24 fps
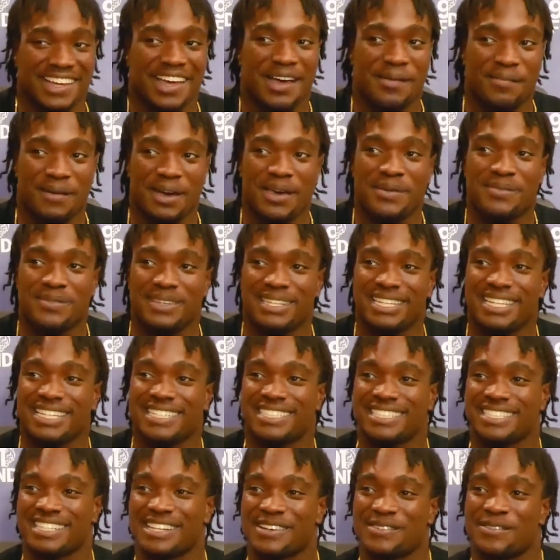I might be
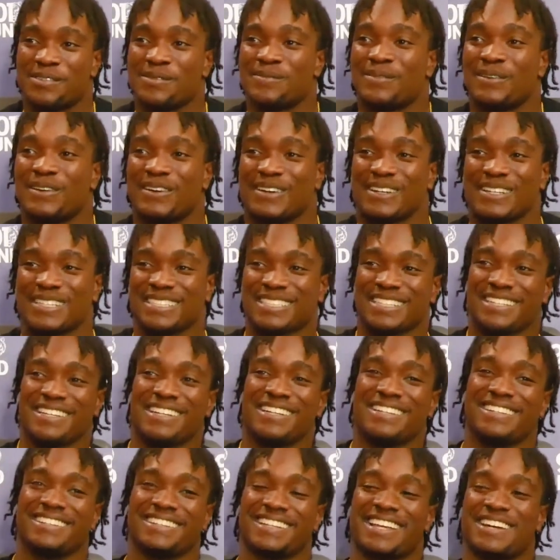decent at football.
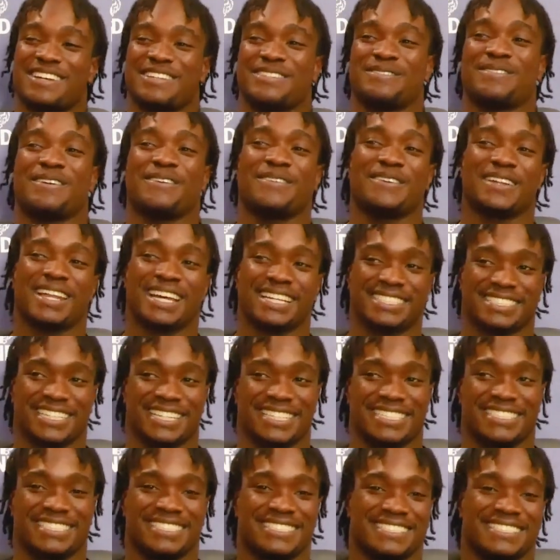So that was my
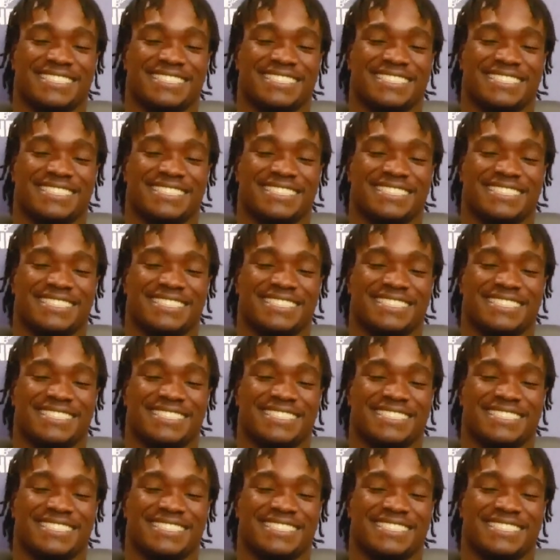realization.